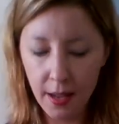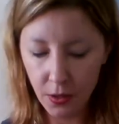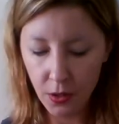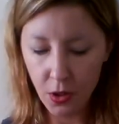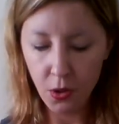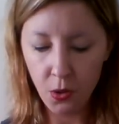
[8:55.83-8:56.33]

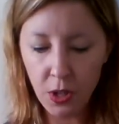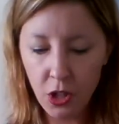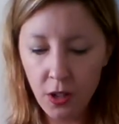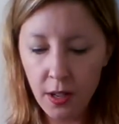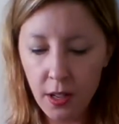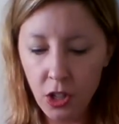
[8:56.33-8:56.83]
So what
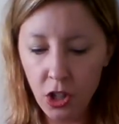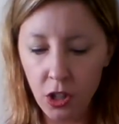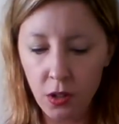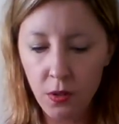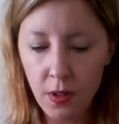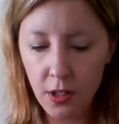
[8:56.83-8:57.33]
you're going to
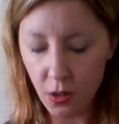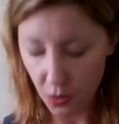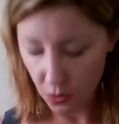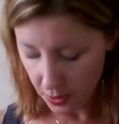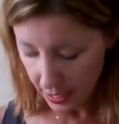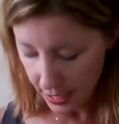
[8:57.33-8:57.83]
do is you're
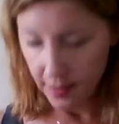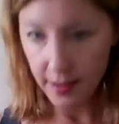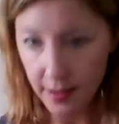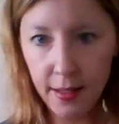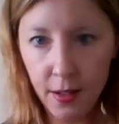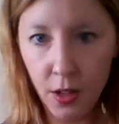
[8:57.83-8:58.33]
going to get
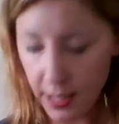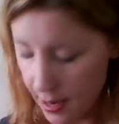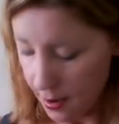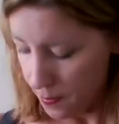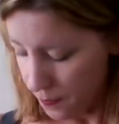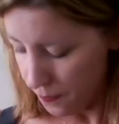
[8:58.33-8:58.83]
this hooked
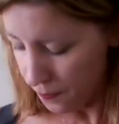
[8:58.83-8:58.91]
up.